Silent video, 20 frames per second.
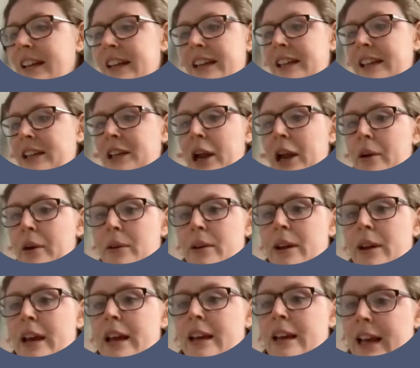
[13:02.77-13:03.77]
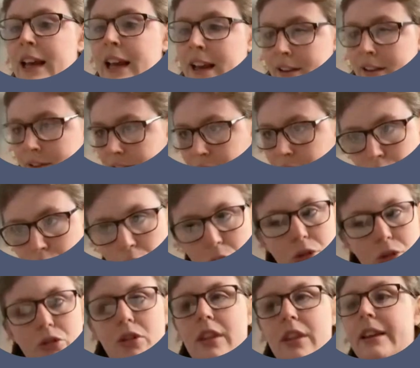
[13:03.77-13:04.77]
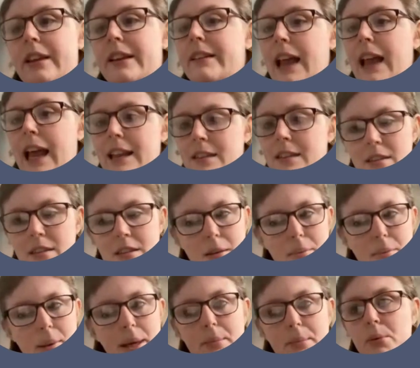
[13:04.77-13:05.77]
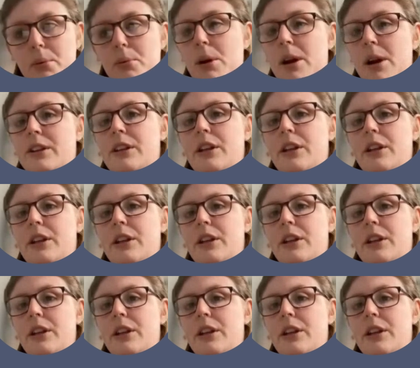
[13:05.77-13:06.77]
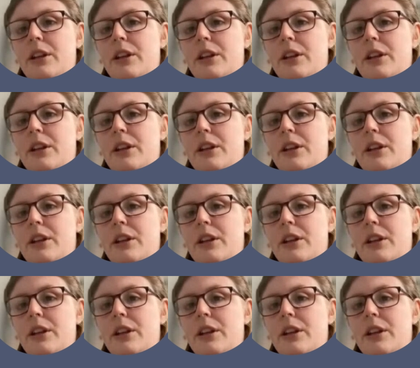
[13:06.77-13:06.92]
You know, it's just this length that people weren't used to.